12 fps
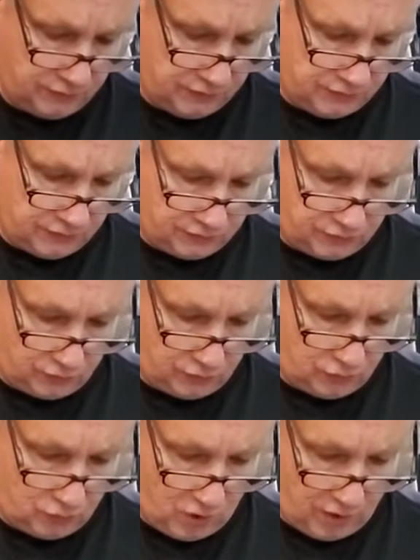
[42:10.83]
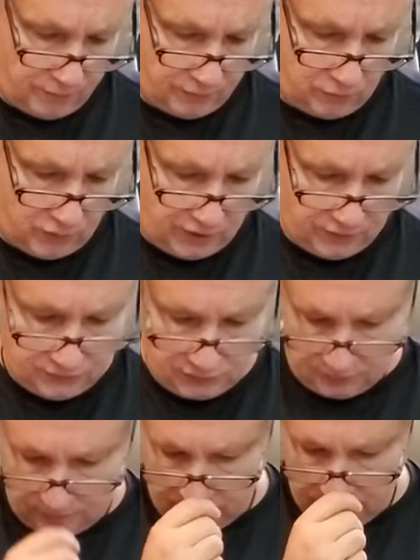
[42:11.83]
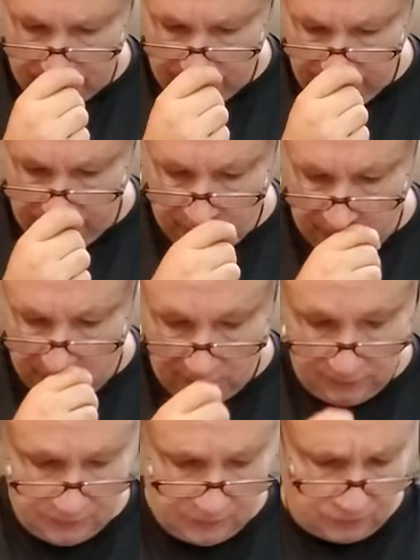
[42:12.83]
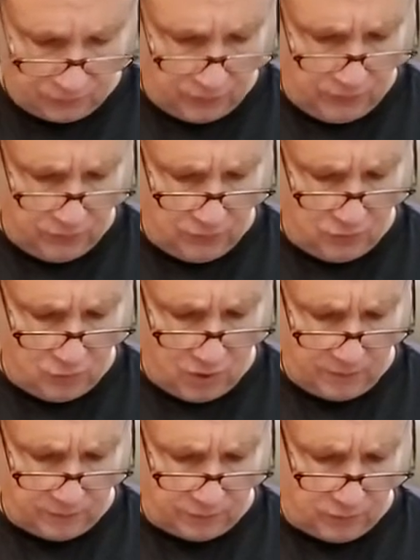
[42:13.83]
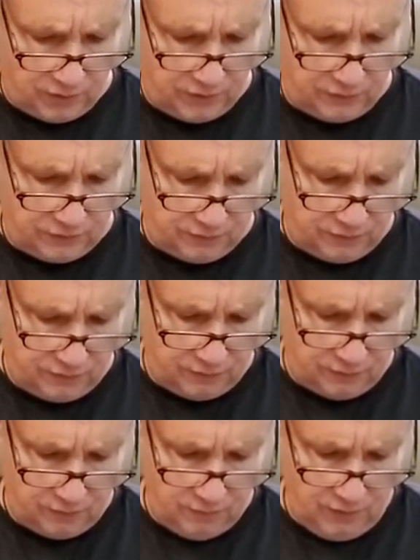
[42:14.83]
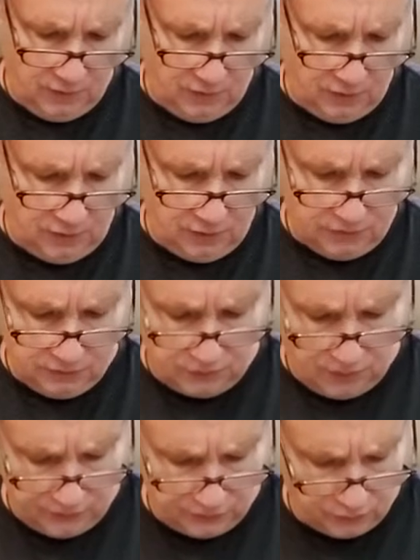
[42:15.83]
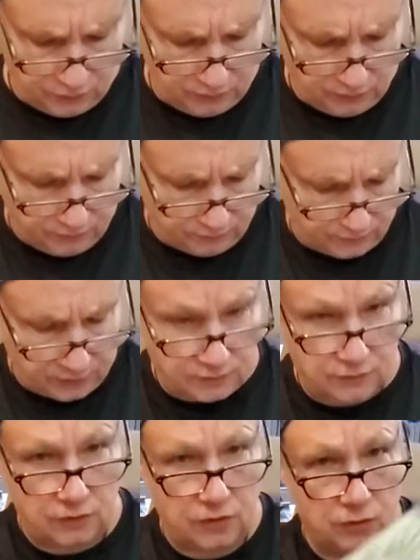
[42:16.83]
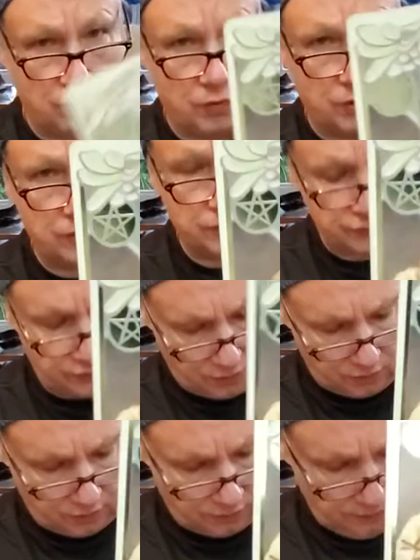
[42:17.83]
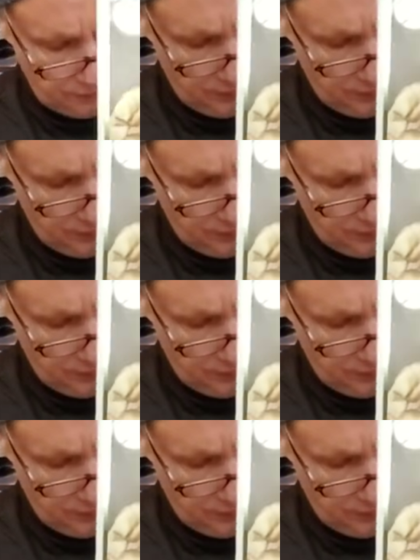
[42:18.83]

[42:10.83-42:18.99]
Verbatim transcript: this is through cooperation, and this is real cooperation here. And it is also, we never forget the good workers card.